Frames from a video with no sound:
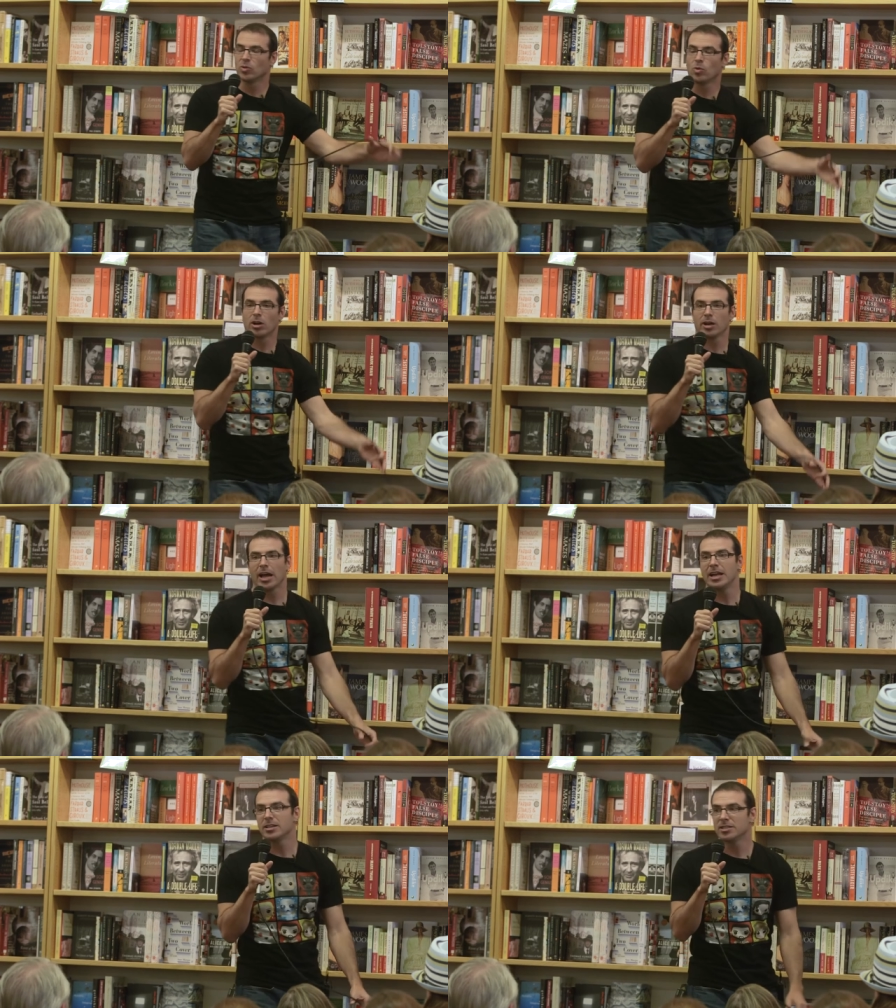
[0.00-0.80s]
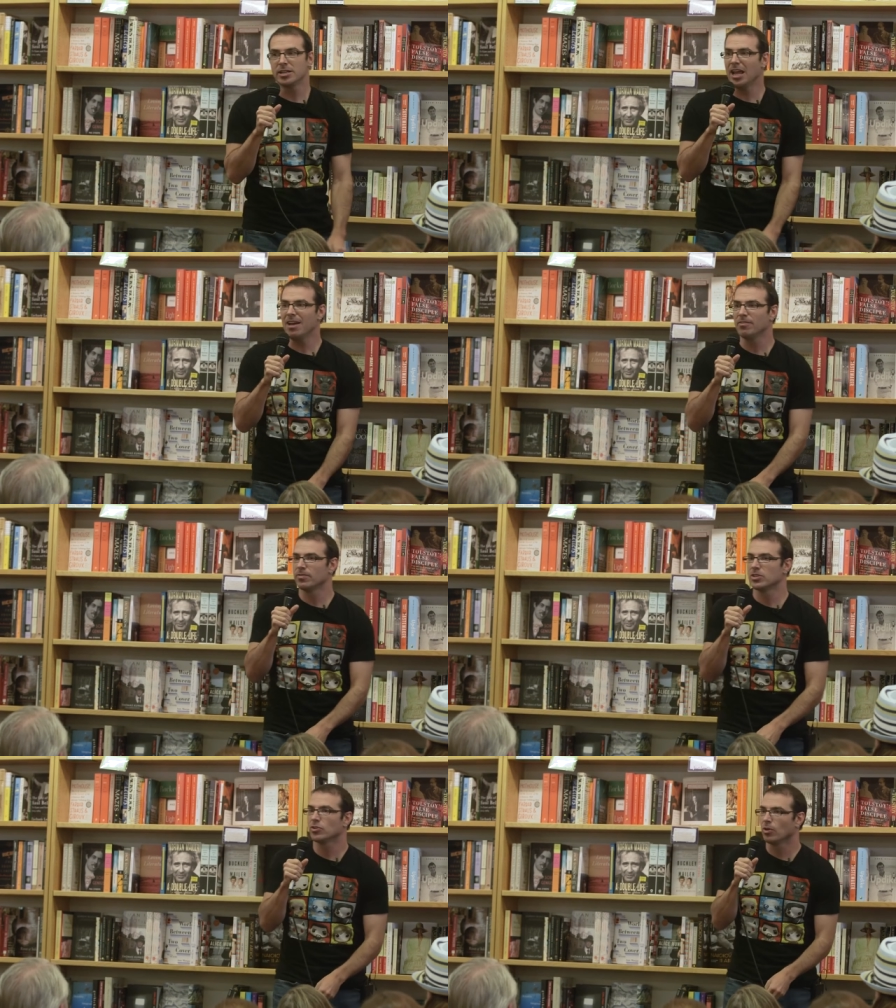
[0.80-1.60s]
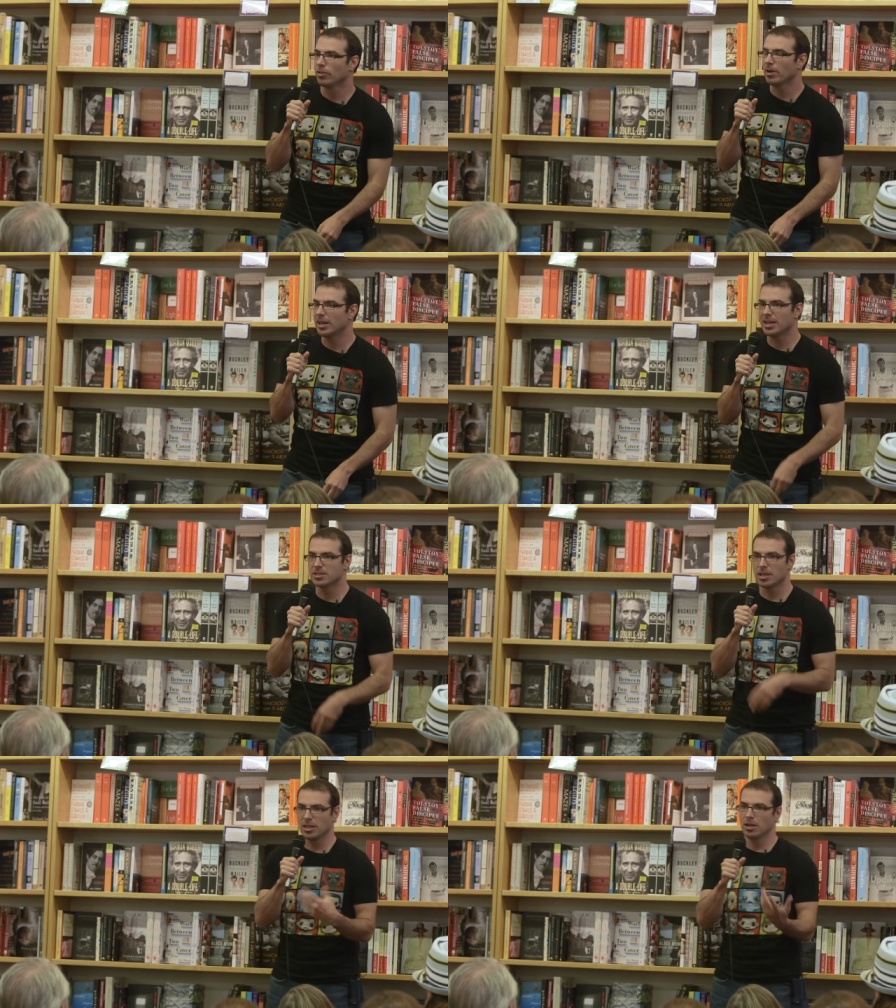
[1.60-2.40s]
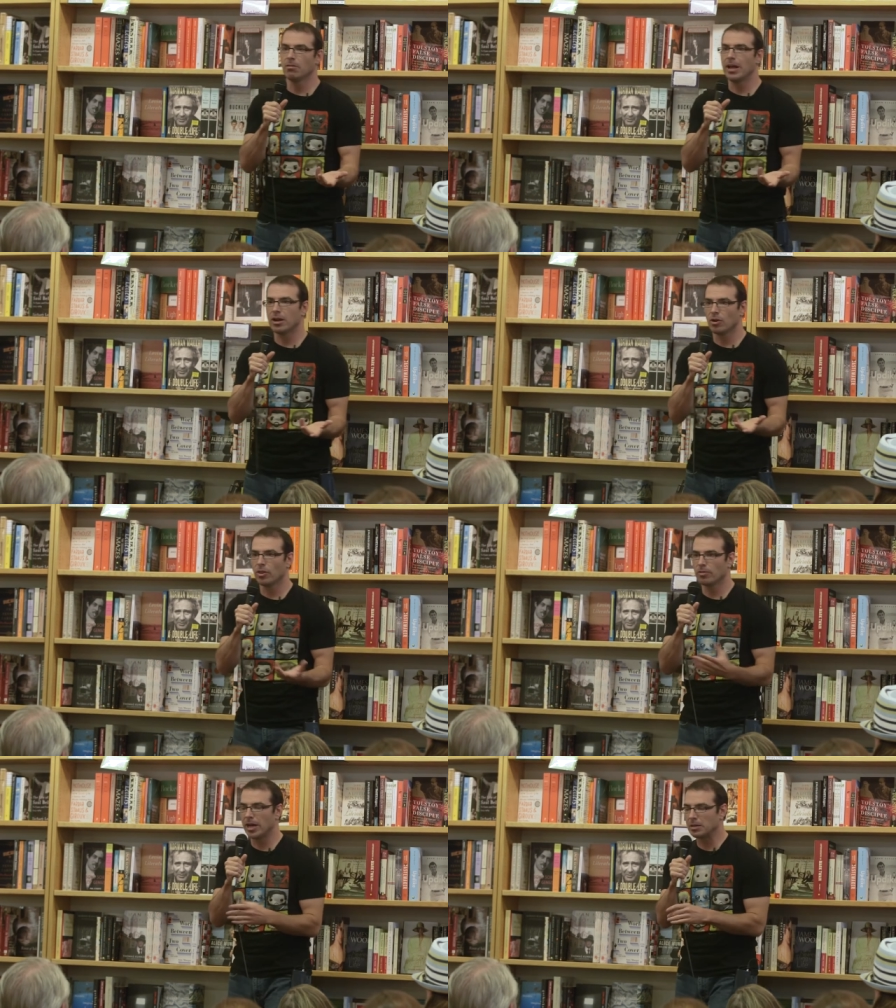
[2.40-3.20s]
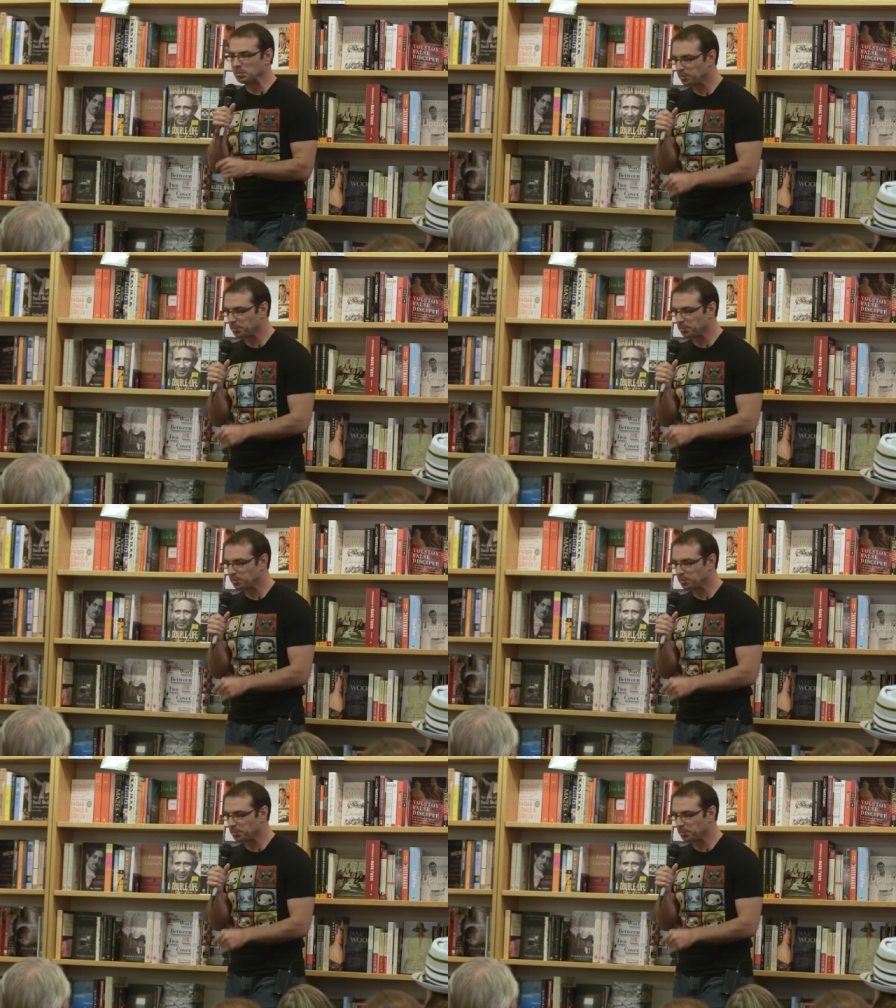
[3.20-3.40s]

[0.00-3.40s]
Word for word: water guy doesn't have a visceral threat. He has a theoretical threat.